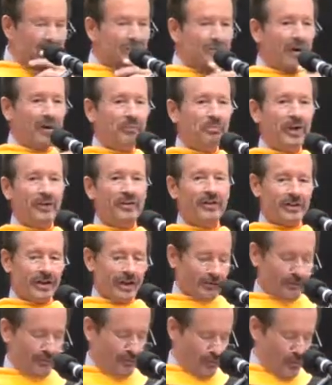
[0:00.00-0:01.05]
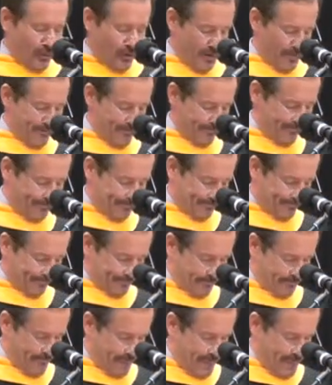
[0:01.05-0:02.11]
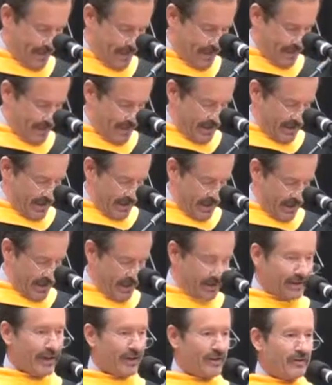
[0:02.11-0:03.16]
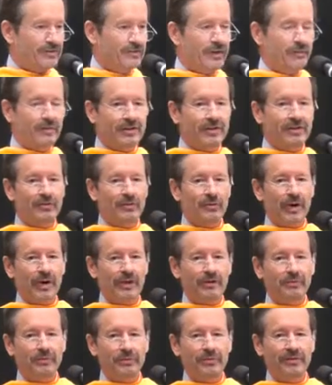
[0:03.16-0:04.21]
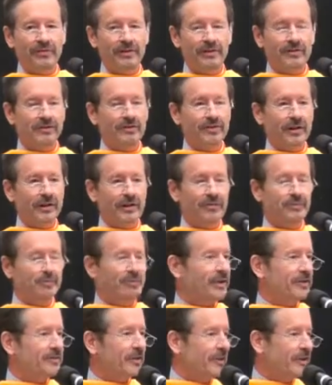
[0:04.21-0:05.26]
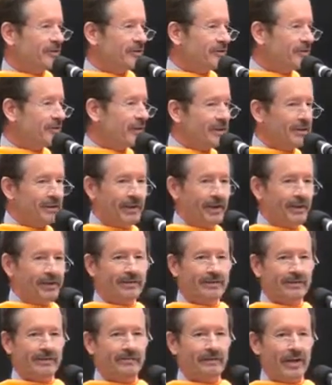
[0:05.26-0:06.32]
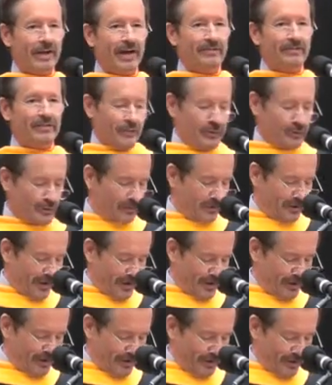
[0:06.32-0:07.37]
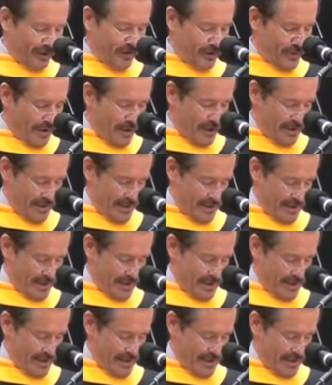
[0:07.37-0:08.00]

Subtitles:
So I pared it down to 4. Now, some of these are rather specific to science, but as I understand, about half of you are scientists anyway.